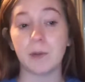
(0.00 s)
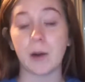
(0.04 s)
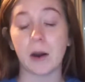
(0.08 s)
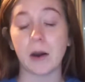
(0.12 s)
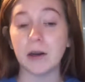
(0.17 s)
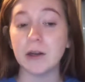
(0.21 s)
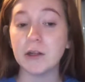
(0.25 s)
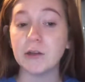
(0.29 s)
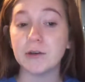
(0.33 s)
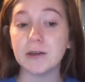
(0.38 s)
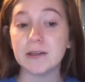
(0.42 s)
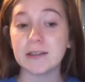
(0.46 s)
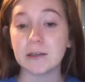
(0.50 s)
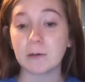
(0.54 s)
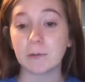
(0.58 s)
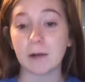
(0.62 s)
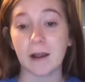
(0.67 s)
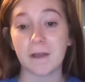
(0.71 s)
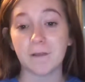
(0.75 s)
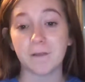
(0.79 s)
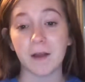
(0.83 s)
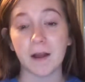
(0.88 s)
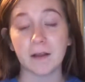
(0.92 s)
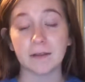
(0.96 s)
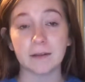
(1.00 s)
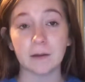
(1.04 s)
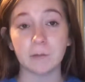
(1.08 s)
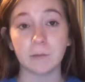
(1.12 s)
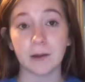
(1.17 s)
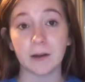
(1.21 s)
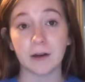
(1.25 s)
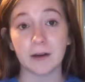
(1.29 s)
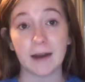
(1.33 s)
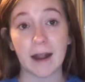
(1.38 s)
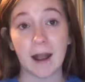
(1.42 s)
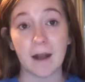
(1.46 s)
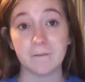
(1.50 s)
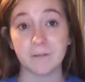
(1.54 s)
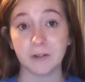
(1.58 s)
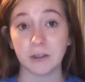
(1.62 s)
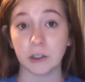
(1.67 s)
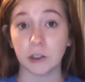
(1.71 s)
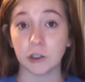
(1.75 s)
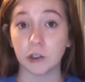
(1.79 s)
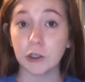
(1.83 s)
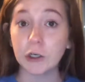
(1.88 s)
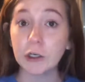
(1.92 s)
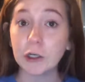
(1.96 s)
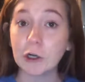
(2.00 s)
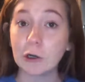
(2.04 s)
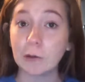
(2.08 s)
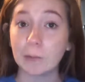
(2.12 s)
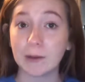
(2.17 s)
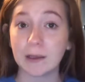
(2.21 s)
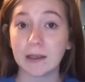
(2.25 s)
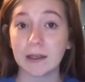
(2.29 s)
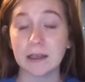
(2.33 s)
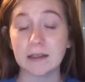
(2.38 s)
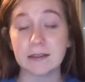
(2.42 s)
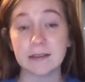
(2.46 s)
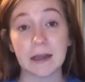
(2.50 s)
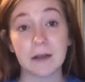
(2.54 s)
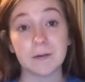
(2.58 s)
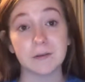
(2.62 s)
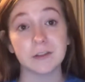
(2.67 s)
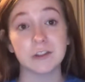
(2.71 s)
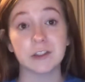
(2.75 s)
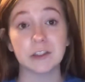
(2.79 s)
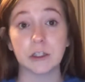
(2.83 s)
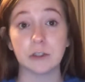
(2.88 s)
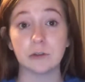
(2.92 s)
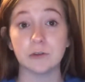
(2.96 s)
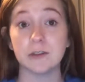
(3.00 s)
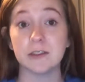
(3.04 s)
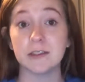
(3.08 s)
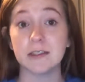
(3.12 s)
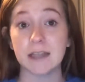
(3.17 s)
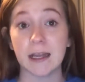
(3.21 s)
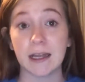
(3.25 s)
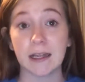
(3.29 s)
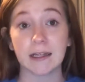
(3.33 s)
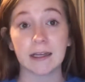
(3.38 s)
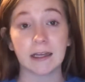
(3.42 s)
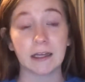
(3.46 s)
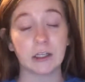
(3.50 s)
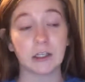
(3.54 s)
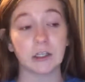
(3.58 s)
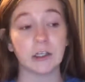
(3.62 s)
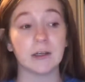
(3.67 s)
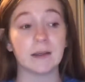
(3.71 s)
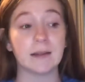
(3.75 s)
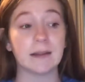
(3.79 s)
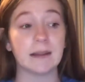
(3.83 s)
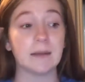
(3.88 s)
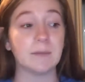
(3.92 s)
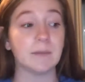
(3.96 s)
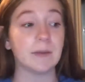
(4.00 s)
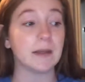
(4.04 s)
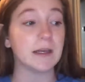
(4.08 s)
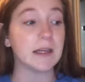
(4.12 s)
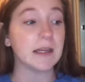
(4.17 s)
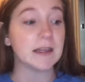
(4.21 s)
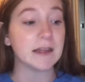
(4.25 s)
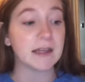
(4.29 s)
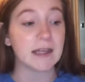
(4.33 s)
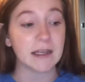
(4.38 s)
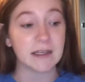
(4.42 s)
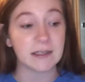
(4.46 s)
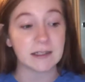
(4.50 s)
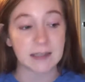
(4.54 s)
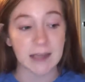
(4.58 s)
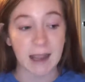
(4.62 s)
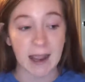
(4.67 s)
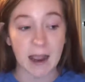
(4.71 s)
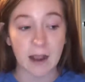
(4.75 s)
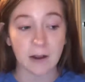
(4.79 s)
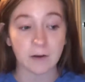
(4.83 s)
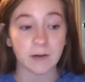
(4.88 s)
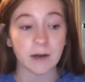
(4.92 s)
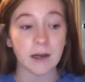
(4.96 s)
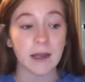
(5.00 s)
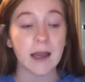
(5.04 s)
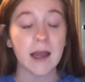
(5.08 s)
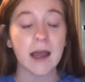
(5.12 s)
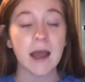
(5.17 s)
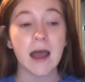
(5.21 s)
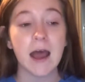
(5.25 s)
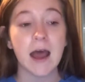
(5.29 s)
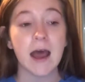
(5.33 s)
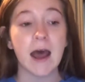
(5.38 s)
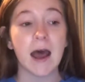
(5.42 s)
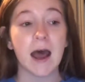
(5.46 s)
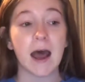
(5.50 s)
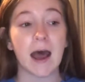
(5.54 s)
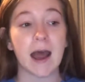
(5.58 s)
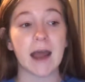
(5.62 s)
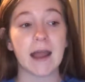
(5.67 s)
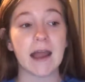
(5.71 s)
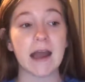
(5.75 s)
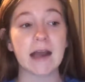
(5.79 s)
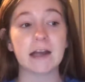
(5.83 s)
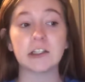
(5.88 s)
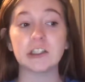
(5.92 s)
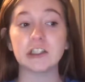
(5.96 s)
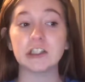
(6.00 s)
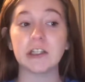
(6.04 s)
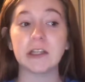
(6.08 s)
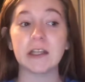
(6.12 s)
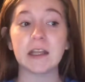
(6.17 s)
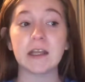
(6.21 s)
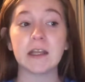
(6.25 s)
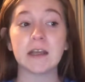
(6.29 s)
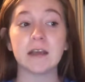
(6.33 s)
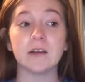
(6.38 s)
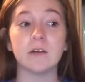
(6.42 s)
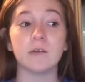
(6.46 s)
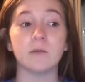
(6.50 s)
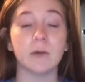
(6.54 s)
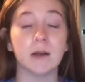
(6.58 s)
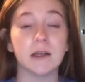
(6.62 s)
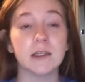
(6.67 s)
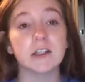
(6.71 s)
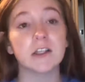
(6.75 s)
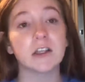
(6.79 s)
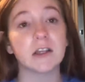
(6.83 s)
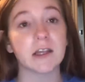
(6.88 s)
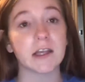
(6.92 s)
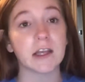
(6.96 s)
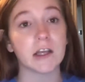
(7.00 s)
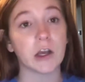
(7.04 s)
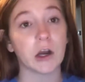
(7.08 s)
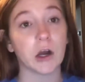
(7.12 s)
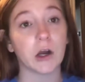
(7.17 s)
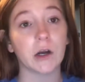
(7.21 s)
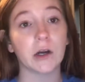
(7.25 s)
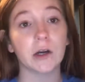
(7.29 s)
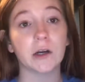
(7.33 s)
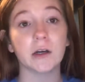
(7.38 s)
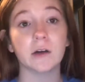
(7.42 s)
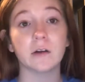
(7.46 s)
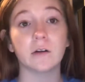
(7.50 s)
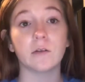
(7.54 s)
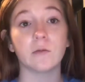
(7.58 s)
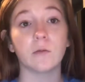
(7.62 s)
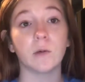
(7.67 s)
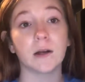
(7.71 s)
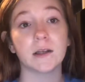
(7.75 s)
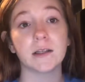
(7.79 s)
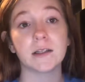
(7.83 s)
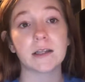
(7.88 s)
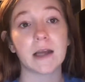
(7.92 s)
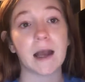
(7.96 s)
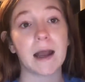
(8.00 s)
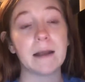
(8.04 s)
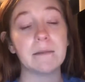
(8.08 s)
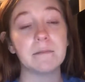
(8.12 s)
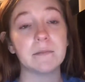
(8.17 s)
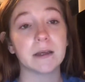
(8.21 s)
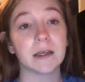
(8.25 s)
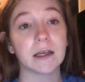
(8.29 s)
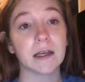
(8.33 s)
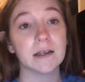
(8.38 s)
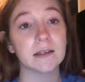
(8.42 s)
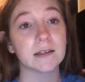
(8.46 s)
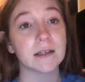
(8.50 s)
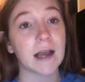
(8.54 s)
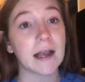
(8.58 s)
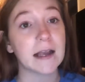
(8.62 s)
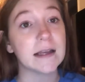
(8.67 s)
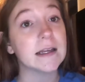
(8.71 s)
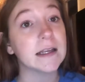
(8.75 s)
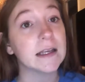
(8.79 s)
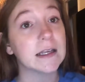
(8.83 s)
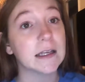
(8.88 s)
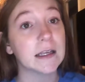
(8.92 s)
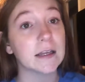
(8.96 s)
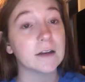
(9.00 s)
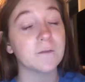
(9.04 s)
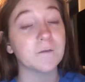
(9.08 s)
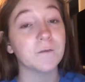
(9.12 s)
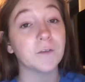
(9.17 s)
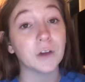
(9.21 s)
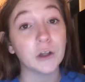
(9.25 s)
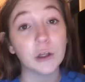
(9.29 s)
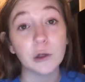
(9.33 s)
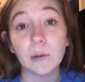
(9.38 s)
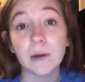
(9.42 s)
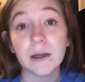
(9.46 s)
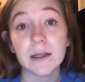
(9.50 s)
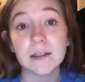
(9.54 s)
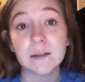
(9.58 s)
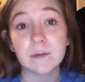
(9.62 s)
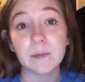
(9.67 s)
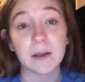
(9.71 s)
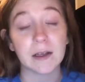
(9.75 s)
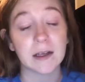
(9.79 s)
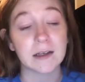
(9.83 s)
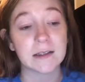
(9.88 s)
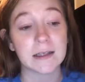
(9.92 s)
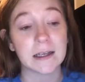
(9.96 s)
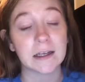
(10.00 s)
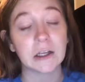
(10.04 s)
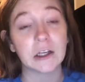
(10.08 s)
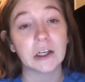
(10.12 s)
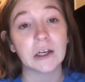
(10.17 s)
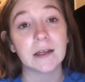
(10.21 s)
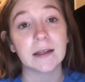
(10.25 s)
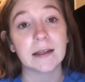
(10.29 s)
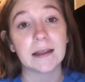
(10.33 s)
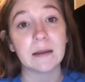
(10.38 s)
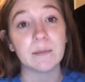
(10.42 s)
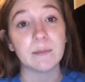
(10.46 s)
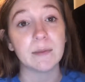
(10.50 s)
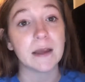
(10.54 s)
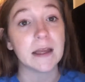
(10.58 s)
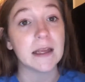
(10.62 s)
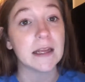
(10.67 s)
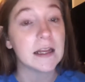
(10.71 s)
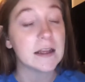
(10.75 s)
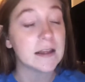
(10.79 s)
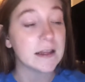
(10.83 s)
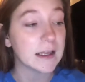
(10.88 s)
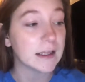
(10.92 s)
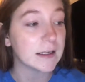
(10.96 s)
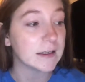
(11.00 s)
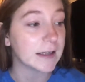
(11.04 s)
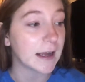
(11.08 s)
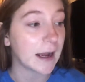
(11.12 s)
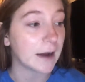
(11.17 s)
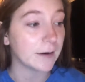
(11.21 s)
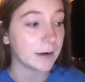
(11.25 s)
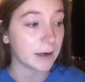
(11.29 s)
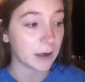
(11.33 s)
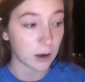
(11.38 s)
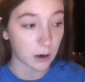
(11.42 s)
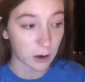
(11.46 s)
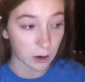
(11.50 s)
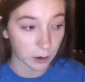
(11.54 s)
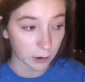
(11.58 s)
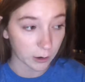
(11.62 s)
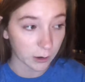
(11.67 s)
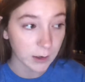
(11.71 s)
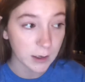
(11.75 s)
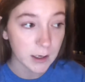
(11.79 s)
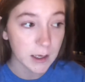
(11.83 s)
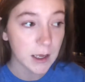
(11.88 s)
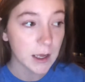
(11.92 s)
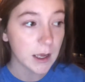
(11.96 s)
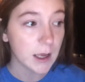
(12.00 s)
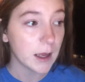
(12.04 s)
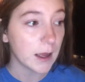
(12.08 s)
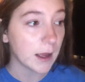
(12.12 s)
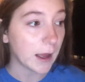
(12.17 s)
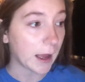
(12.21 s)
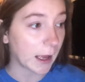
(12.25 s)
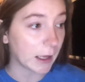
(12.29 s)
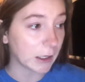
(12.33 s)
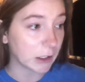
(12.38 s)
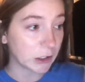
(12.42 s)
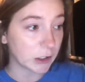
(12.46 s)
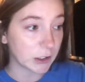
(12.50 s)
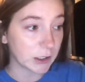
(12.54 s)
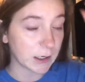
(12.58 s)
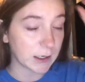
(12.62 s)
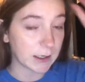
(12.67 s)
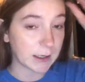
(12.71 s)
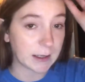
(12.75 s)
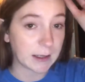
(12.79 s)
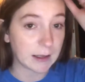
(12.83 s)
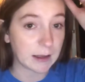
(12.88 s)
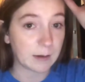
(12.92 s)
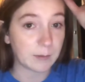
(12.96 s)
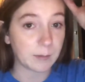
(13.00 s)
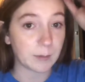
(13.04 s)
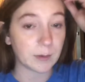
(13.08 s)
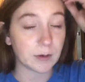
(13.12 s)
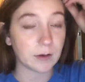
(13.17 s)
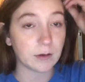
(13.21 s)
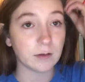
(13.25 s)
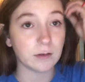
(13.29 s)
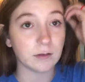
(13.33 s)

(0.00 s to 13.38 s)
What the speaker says: part of the reason why I thought that we were having a girl, because I was so sick. I couldn't keep anything down. I actually went to the ER one time because I needed fluids because I couldn't keep anything down at all. I couldn't keep